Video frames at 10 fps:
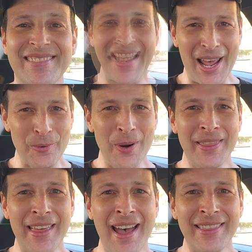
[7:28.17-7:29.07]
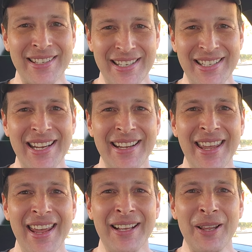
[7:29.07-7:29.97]
And with that, this is Ian
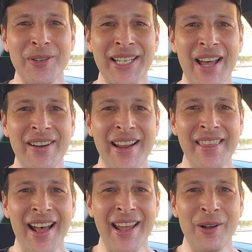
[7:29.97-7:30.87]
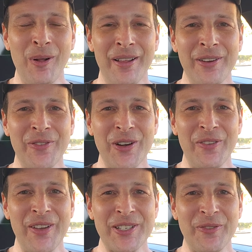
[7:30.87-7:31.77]
K closing out another high-quality foodie
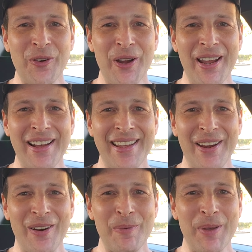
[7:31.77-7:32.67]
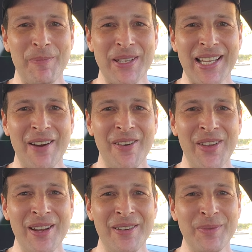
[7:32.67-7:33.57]
feature for you here on Peep This Out
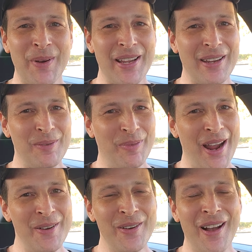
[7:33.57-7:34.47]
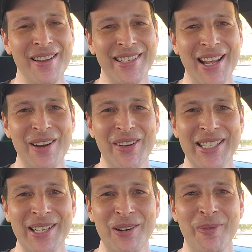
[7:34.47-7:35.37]
Reviews, bringing you brand new content every
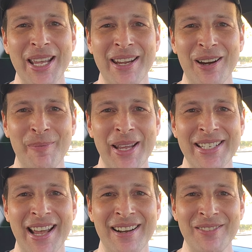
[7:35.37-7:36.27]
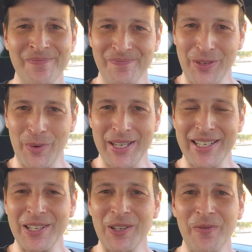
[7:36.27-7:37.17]
single week here on my channel, so always
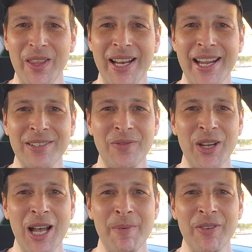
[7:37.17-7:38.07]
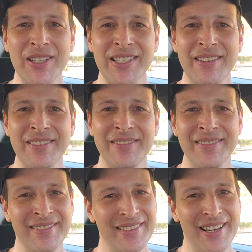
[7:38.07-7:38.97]
stay tuned for the next review coming real soon.
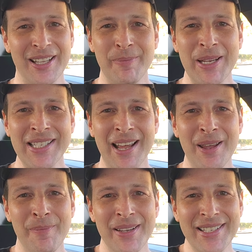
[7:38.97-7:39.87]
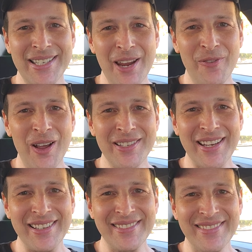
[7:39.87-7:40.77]
In the meantime, stay frosty!